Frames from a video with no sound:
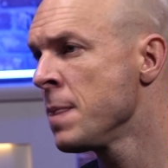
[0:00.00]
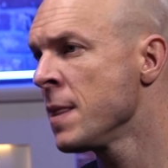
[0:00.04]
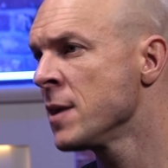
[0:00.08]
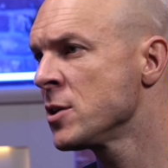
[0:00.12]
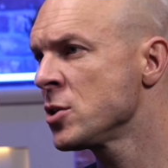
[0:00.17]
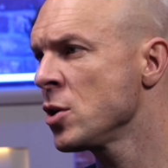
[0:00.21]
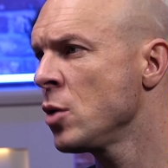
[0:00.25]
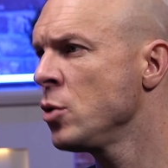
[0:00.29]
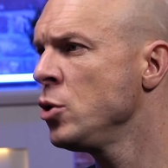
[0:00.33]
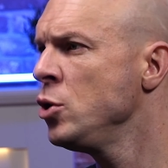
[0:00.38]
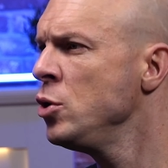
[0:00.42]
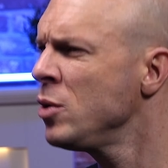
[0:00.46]

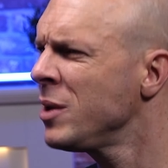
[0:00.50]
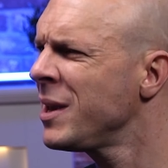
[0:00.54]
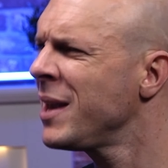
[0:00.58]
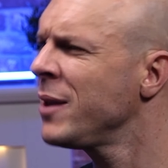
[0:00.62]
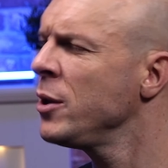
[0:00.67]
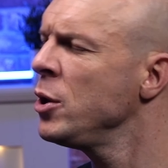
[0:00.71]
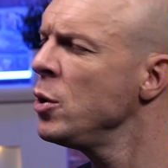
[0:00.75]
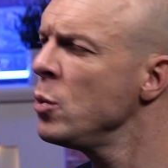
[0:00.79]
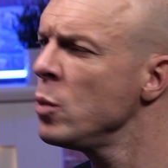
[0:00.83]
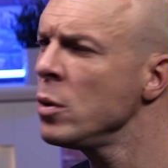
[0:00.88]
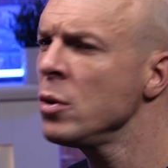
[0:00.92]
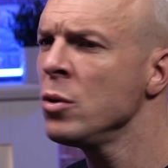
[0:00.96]
So you,
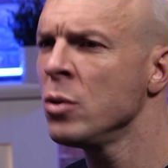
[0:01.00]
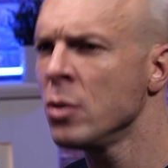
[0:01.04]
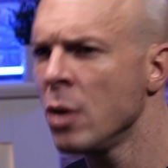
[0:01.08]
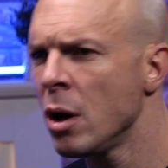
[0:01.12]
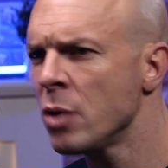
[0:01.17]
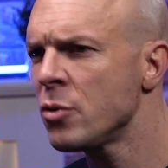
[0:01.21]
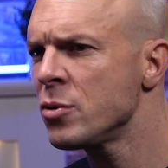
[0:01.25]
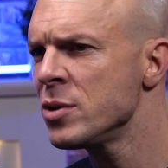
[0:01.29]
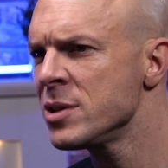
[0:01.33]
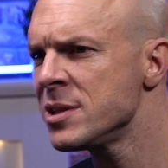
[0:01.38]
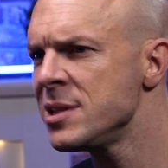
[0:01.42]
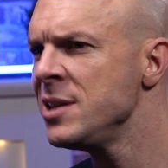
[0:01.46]
you will
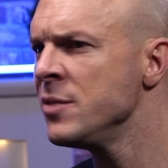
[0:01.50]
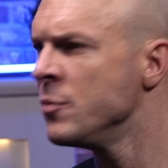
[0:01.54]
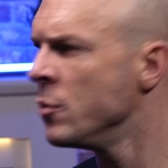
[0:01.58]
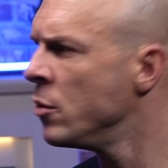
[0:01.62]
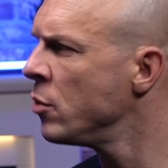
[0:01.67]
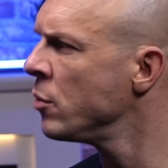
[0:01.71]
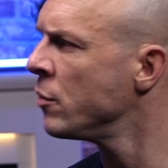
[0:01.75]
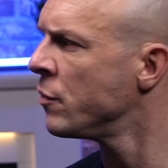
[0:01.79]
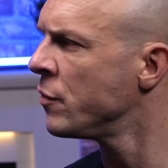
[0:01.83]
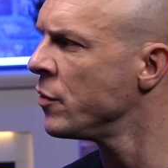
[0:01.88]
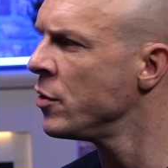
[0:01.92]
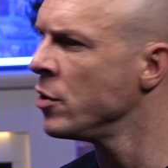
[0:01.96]
not receive
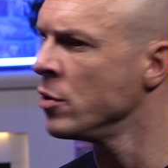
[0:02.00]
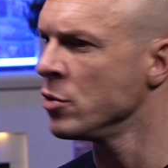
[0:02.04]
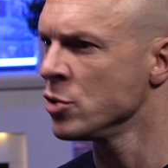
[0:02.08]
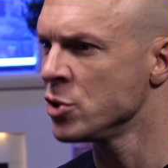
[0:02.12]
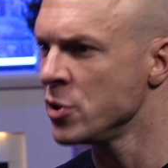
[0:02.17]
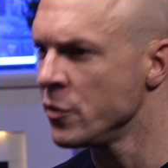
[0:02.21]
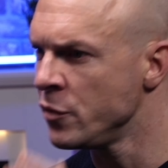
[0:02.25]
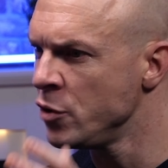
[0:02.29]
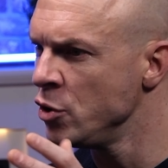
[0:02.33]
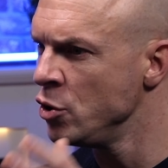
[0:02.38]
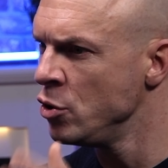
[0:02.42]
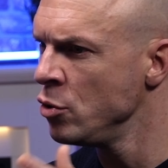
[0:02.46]
more
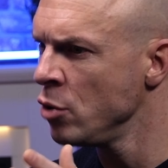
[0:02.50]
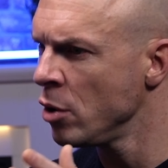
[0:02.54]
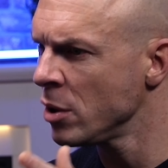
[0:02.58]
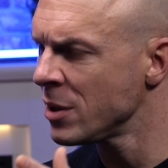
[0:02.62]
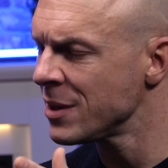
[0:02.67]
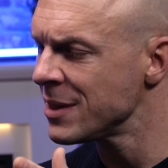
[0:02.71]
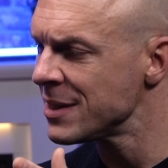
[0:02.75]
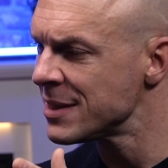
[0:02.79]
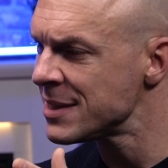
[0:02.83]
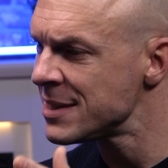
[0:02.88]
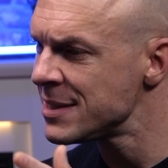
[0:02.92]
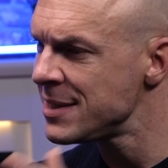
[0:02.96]
referrals if you do
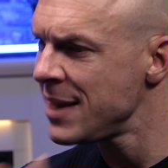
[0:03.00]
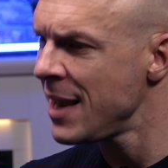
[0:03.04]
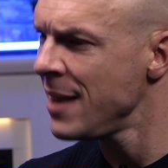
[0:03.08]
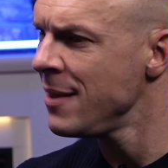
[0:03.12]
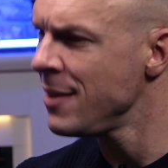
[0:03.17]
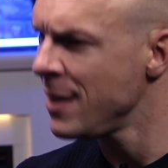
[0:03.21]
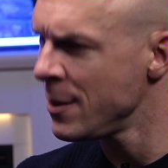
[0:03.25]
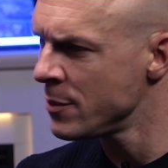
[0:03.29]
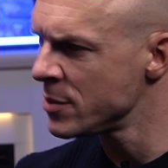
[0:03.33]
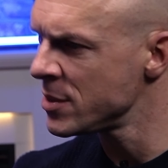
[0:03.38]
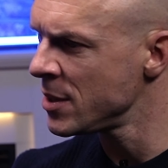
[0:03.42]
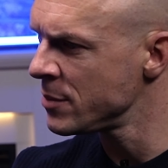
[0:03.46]
not
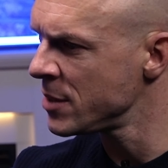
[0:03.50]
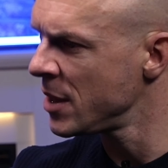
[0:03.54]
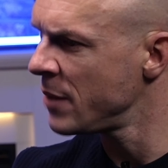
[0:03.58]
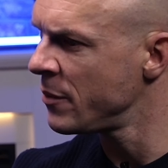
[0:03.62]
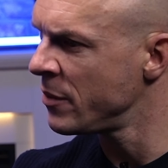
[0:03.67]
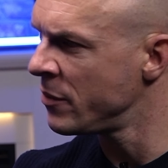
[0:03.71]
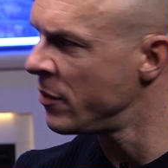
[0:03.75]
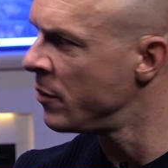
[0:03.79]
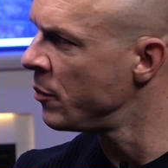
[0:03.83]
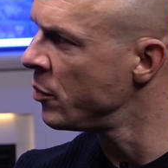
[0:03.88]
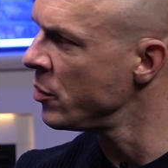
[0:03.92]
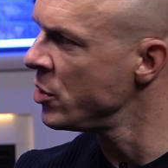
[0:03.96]
send them some type
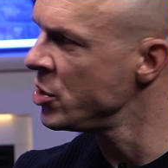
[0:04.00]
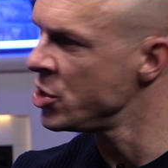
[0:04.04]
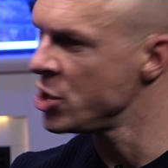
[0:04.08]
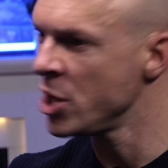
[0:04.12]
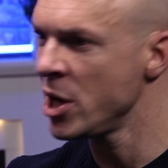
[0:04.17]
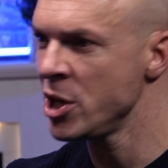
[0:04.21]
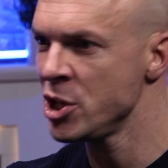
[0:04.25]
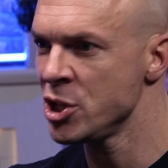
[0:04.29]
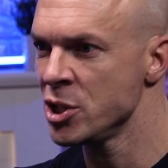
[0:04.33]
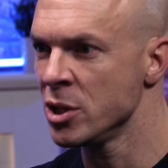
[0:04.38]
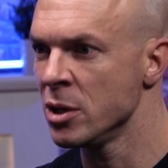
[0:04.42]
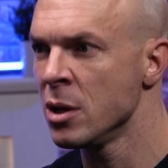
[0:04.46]
of
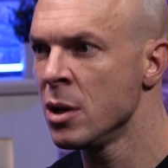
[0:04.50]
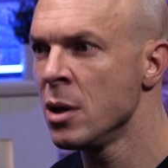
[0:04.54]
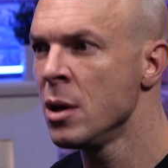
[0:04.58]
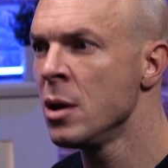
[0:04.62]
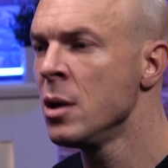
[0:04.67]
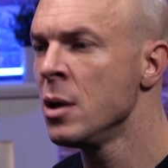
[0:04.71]
appreciation.